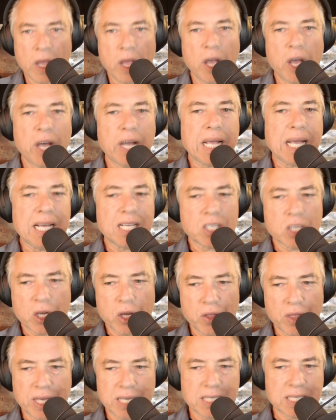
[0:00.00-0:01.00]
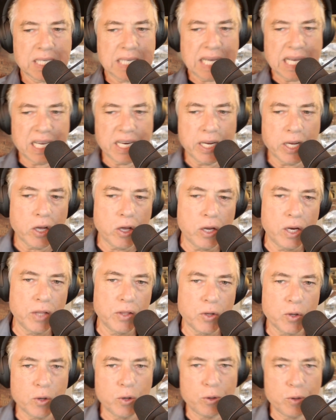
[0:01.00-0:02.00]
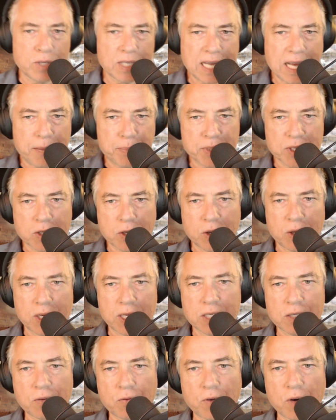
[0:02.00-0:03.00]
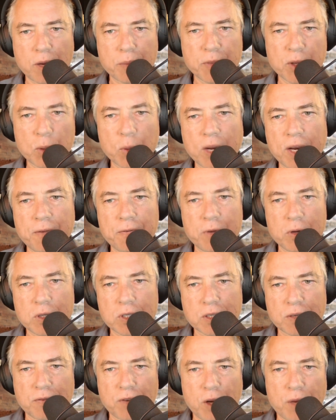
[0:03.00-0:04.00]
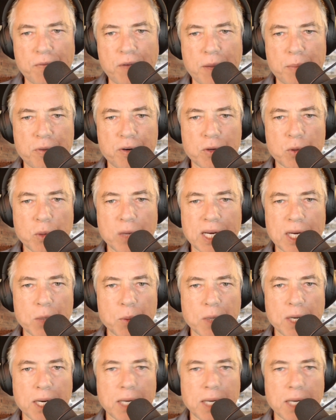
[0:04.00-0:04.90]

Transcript: Okay, so this Decoding the Gurus episode is from the 21st of November 2020.